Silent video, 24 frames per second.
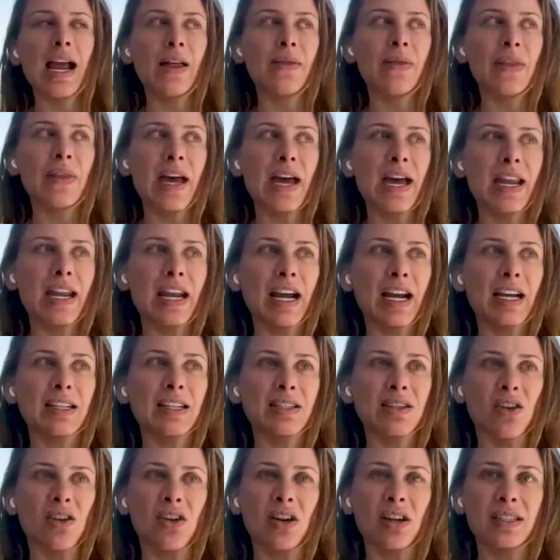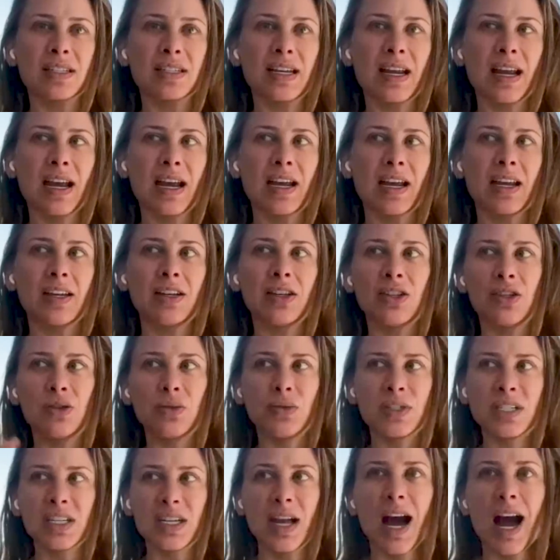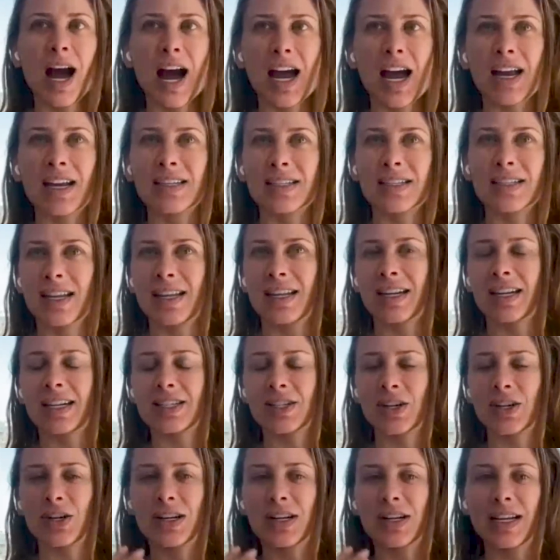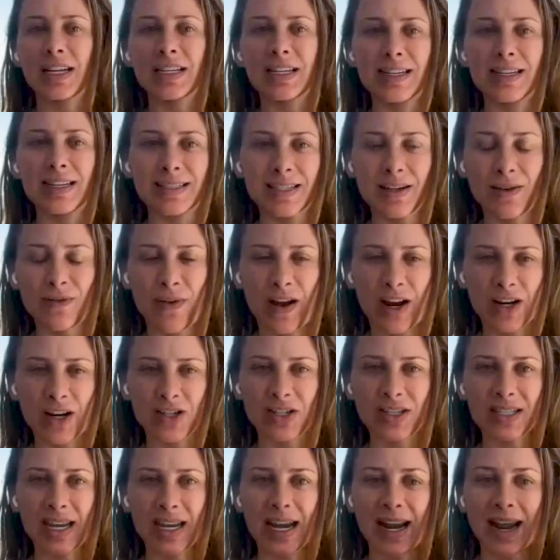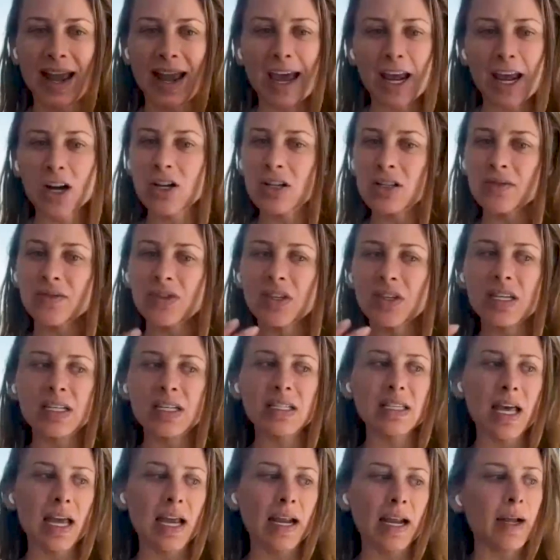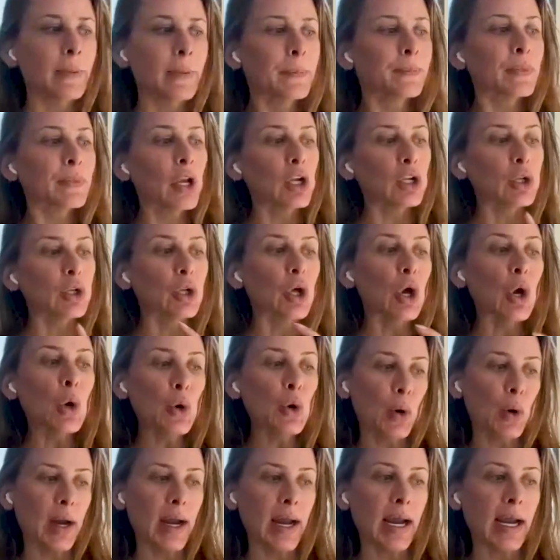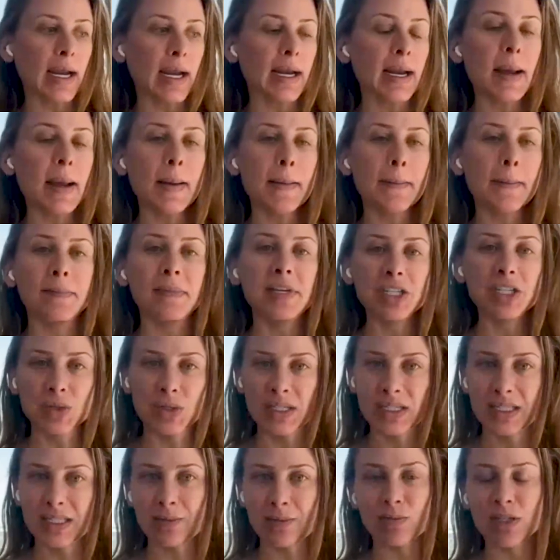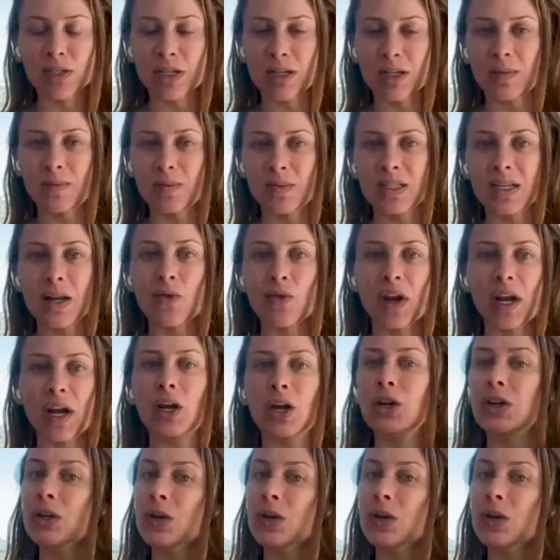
And then I started to get UTIs, and then I started to get yeast infections. And I had all of these like low grade mystery symptoms that I